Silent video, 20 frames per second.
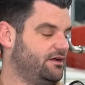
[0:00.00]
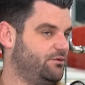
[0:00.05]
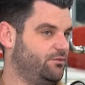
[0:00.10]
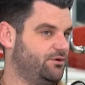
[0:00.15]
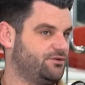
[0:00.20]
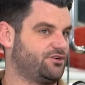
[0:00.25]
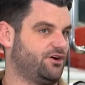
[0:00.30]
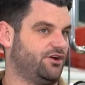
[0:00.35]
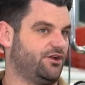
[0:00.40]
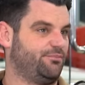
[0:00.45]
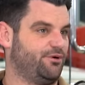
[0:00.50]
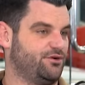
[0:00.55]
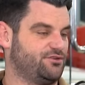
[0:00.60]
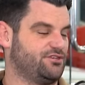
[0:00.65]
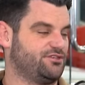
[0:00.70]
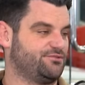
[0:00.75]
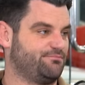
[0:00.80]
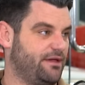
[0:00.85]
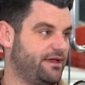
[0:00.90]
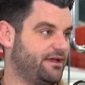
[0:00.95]
which kind of
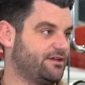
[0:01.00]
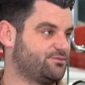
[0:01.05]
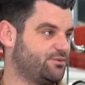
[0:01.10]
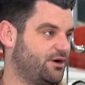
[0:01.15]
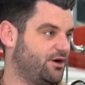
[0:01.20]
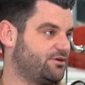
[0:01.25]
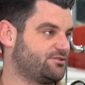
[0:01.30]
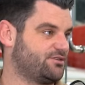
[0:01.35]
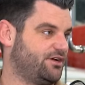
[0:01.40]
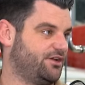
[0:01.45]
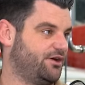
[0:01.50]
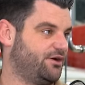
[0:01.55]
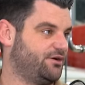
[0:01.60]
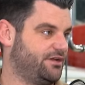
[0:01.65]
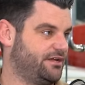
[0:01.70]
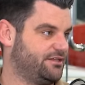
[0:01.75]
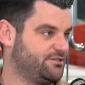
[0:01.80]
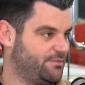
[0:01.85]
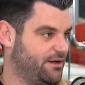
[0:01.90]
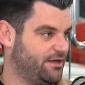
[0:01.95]
pushes me as well, because I know I
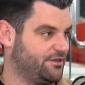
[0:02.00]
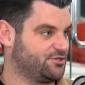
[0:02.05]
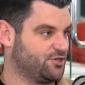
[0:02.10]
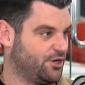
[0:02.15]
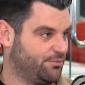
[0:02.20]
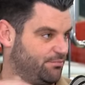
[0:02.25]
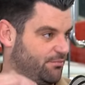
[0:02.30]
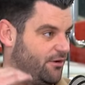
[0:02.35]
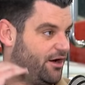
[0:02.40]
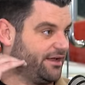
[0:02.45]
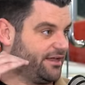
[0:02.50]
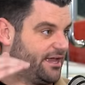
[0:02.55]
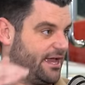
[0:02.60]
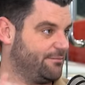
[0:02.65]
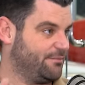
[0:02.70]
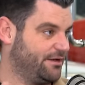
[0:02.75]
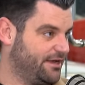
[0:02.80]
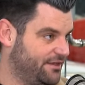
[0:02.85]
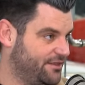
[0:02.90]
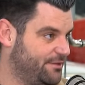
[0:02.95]
need to be at the top of my
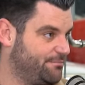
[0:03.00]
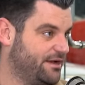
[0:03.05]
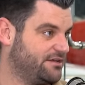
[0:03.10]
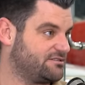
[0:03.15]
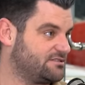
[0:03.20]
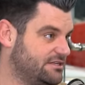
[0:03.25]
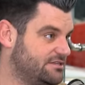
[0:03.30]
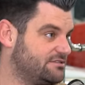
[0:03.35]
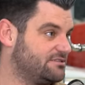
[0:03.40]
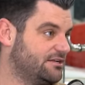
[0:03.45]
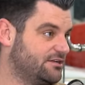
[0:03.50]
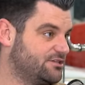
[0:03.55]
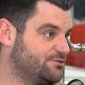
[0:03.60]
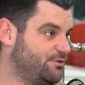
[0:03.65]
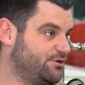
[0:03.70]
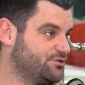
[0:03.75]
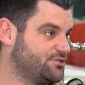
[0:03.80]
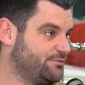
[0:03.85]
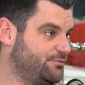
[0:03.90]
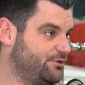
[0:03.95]
game and get the best listings
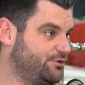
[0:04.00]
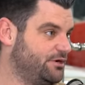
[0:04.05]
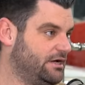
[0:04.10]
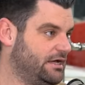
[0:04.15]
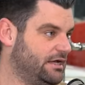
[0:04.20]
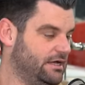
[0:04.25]
possible.